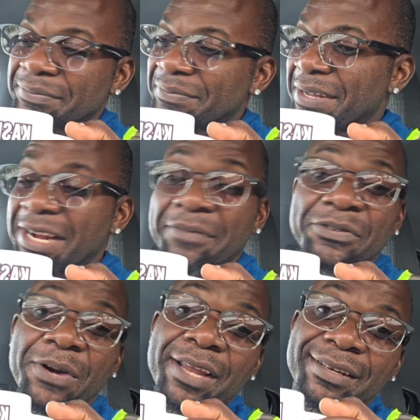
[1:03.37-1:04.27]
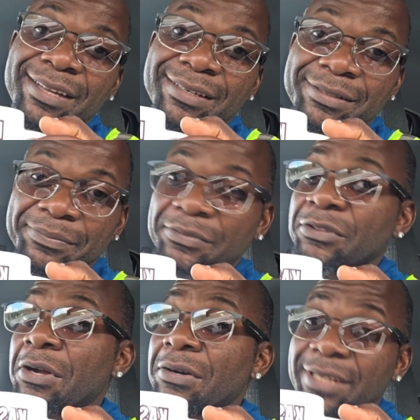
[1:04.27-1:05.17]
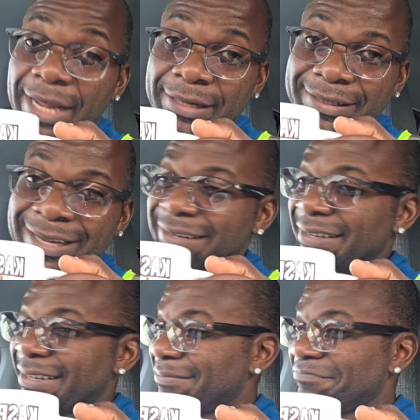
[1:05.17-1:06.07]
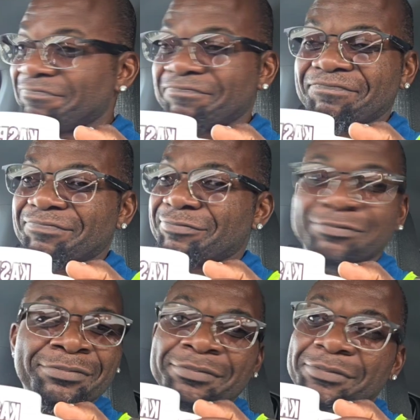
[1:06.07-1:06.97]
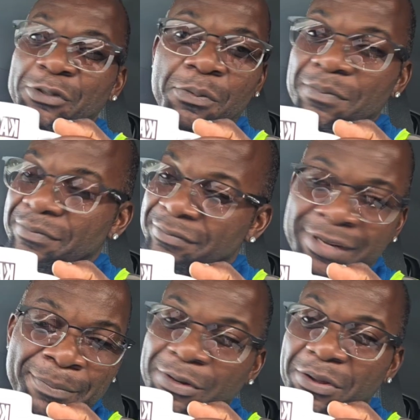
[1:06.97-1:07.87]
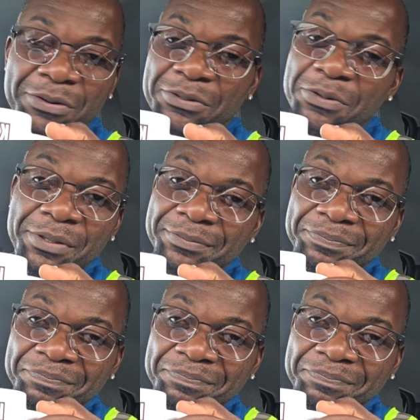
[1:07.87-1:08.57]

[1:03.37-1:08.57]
Man, I've tried that, done that, and nope, I'm not gonna do it.